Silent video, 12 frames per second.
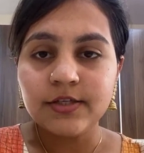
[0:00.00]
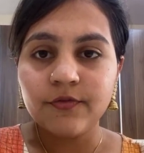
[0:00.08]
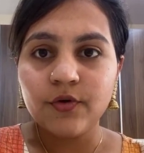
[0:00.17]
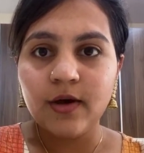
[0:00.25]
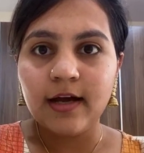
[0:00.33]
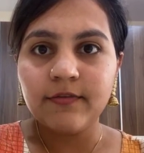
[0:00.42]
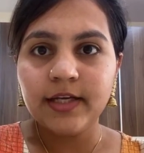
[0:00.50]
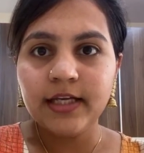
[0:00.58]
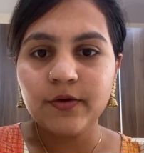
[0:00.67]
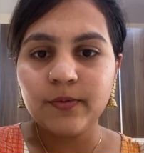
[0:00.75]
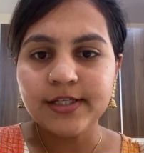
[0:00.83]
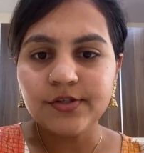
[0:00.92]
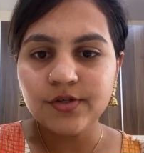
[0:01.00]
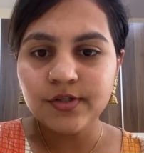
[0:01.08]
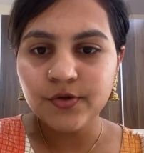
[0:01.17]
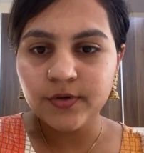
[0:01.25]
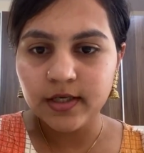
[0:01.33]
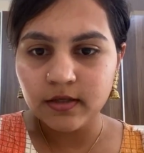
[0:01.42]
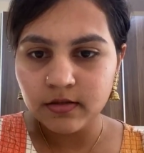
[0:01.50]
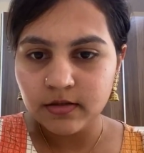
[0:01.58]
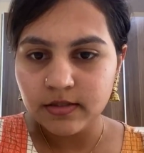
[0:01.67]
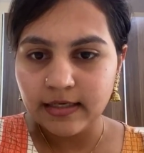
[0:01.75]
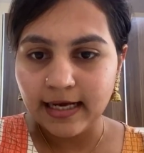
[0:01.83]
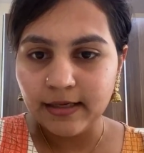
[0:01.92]
If you have any questions, you
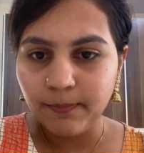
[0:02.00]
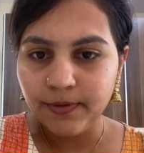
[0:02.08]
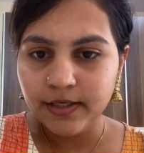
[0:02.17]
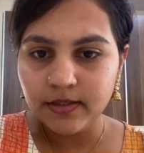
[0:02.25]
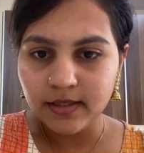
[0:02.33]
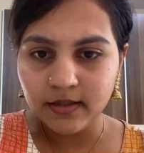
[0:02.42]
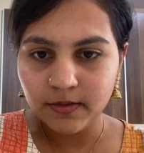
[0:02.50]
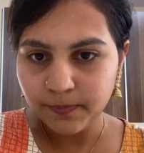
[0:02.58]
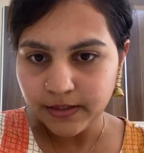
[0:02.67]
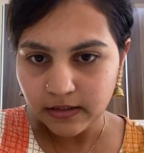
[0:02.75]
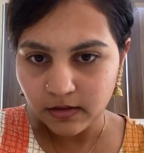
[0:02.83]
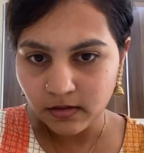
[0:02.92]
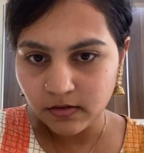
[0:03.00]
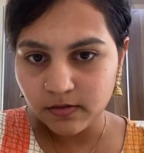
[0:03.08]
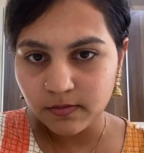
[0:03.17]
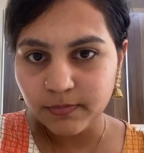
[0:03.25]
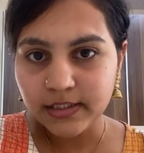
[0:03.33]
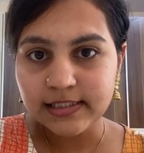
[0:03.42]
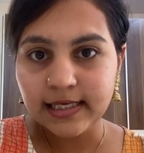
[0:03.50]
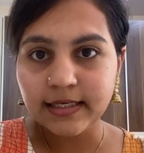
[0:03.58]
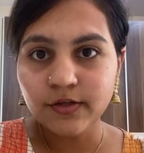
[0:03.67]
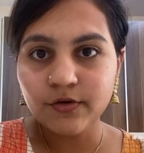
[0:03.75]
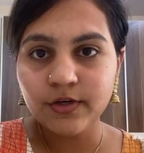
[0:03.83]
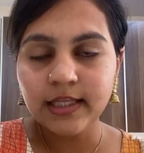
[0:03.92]
can type it in the middle because I
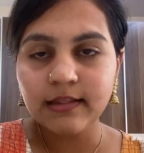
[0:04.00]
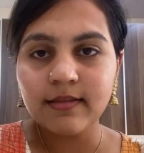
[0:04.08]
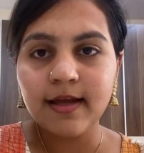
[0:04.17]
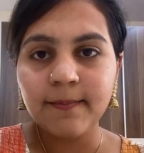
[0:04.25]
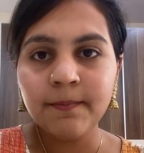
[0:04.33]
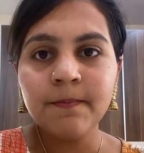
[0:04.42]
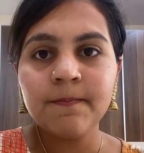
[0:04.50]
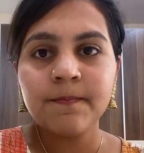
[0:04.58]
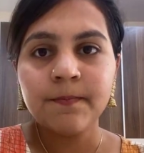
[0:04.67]
can read them.